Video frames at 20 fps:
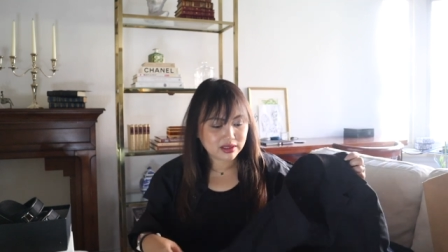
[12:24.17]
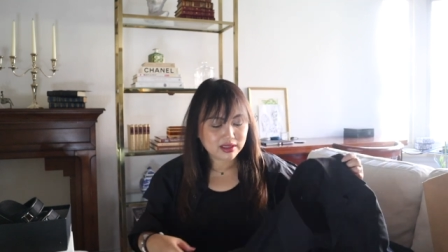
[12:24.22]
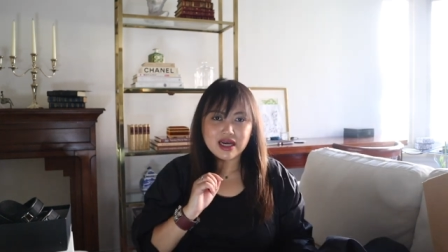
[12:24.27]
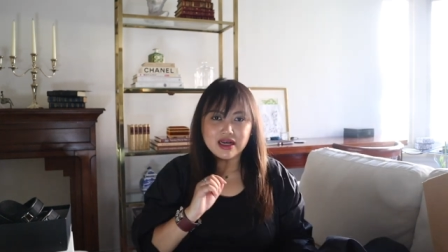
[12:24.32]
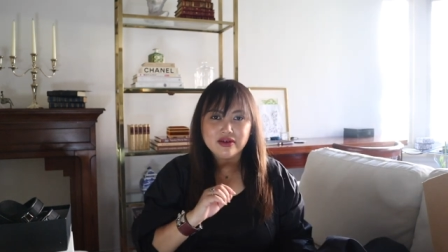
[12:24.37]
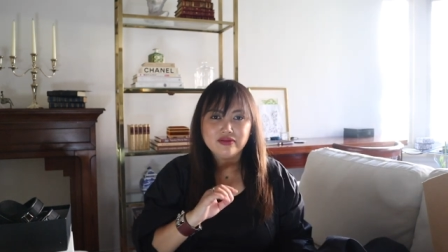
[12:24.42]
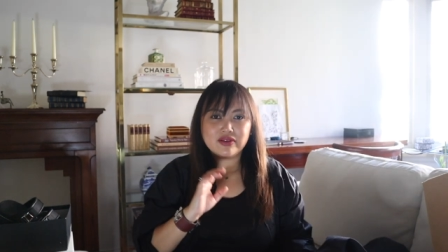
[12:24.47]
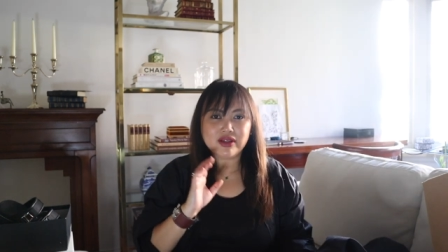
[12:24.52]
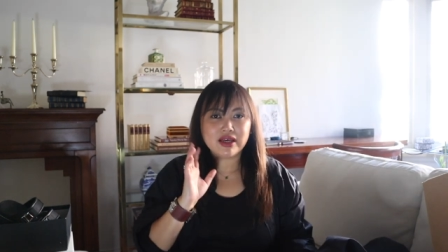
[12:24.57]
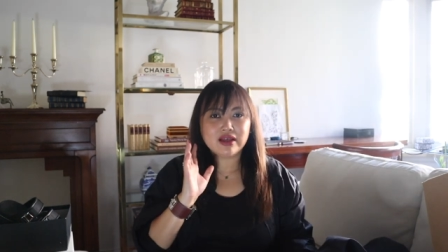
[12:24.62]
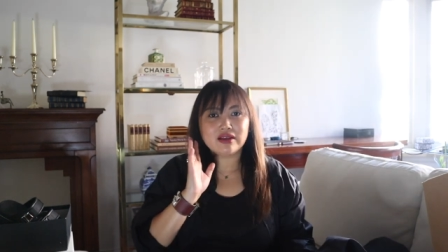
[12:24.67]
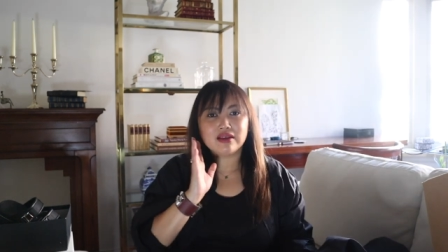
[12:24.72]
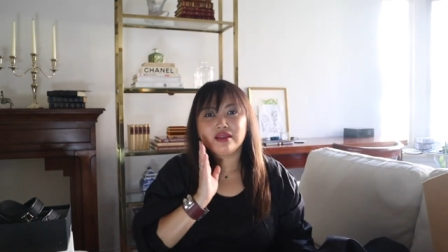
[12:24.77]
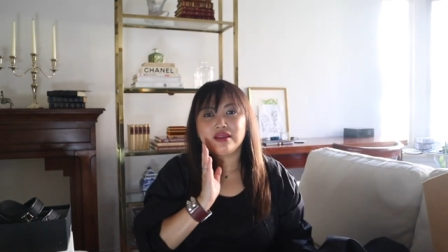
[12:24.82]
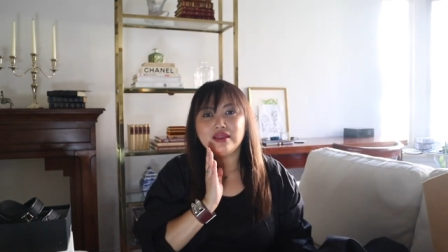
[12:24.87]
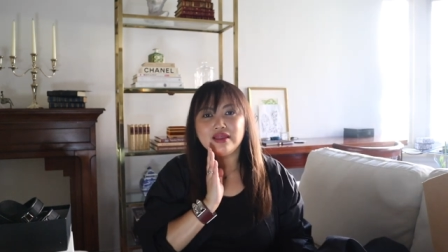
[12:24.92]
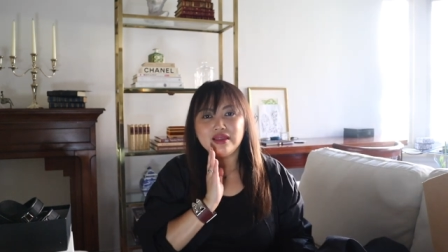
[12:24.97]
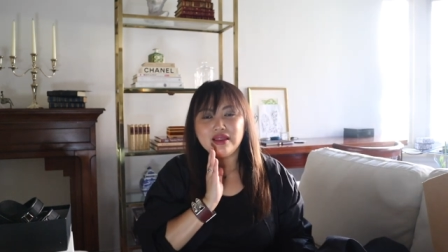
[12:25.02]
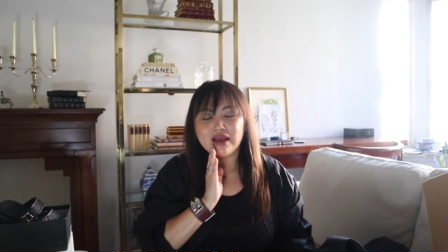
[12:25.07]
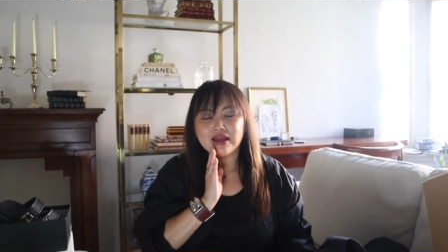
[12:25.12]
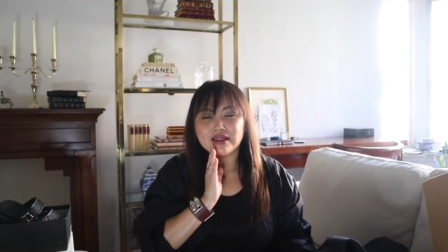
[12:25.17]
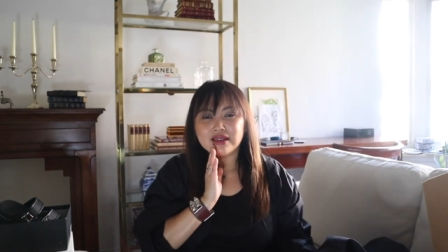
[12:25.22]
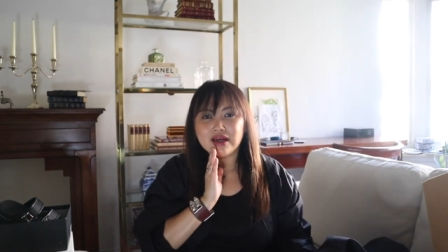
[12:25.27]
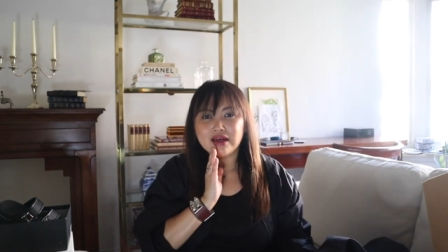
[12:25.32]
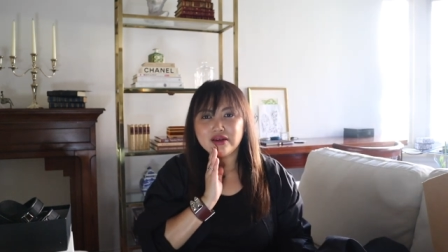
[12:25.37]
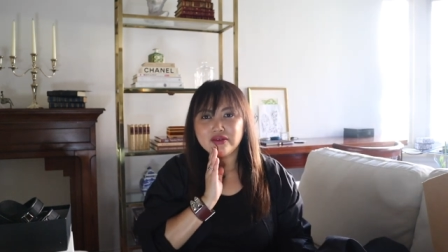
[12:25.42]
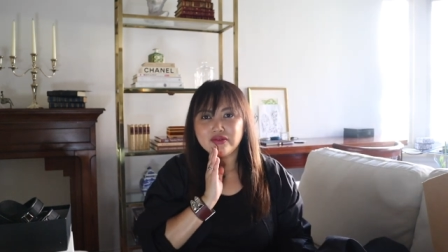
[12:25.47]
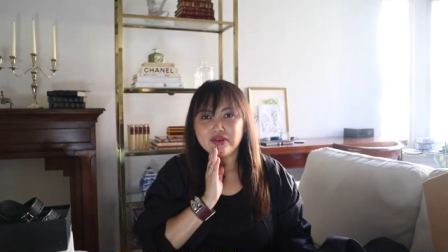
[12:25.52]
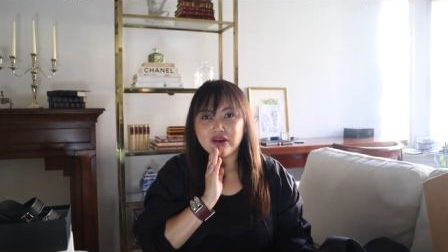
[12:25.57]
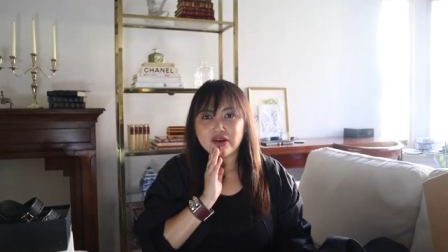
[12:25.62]
kind of like that
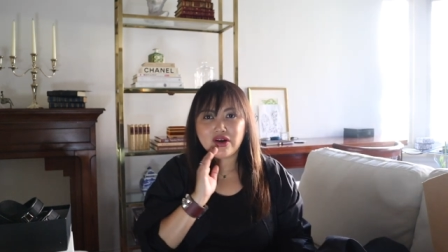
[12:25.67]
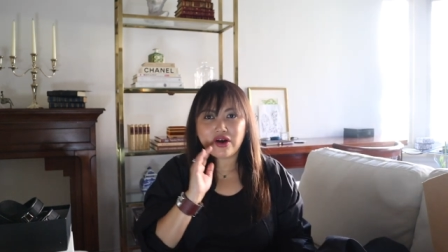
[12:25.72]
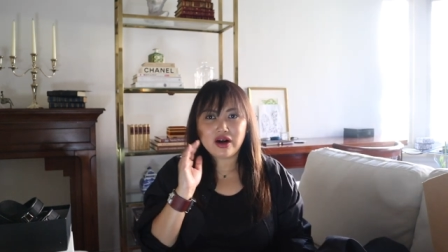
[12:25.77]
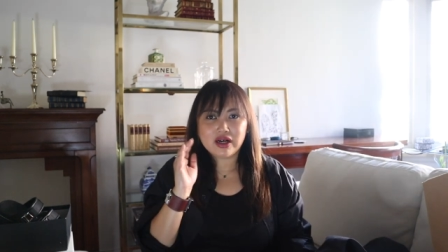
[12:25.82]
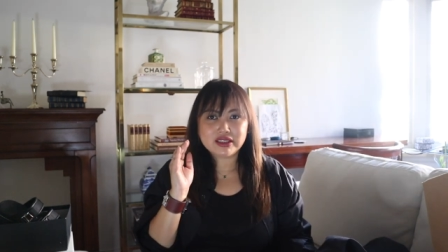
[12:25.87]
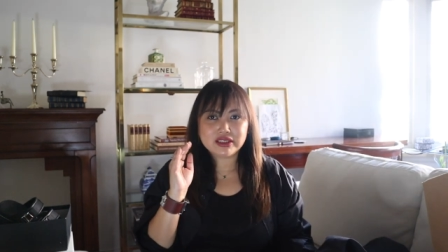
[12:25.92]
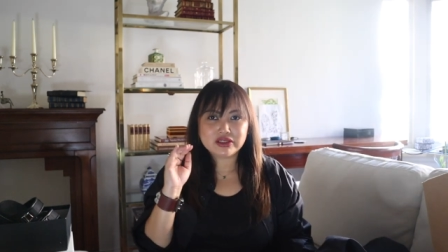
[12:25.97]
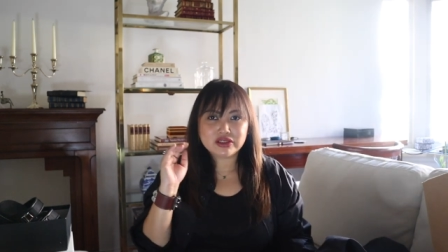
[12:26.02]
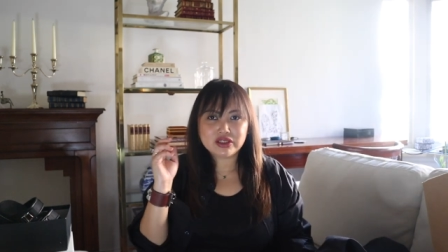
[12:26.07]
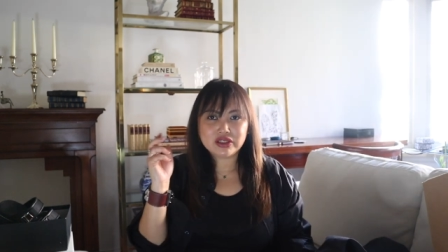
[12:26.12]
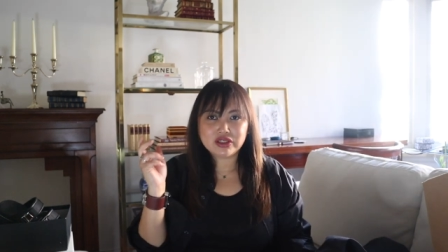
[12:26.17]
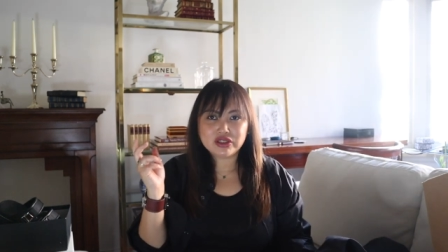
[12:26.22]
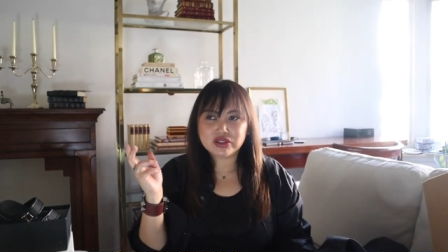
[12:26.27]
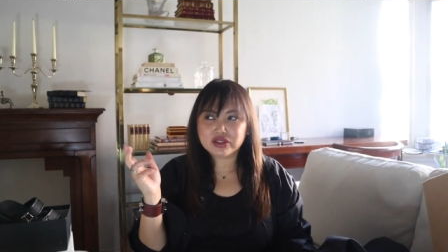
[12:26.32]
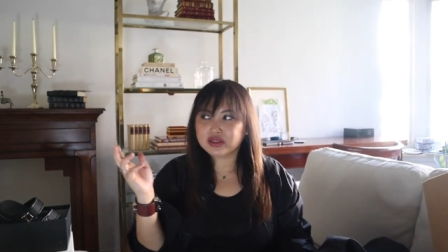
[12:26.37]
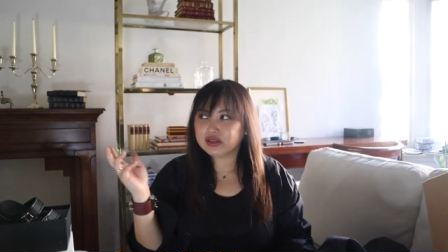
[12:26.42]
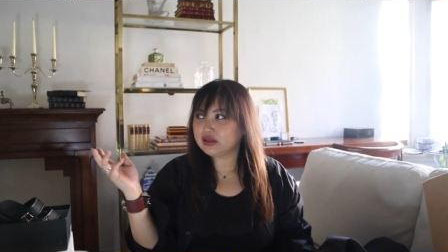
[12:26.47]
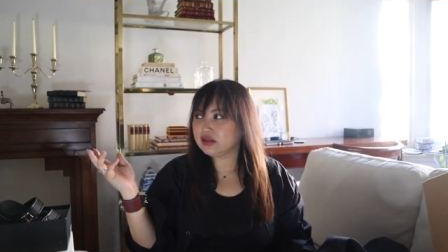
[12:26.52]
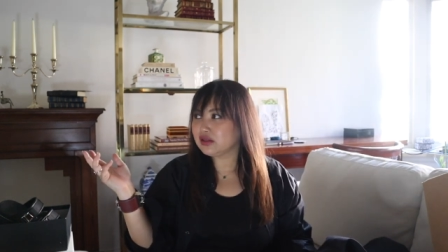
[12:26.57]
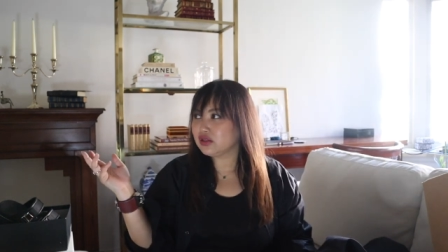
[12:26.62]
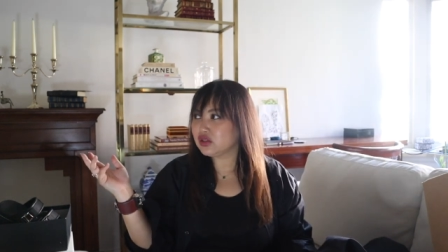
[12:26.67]
kind of like art teacher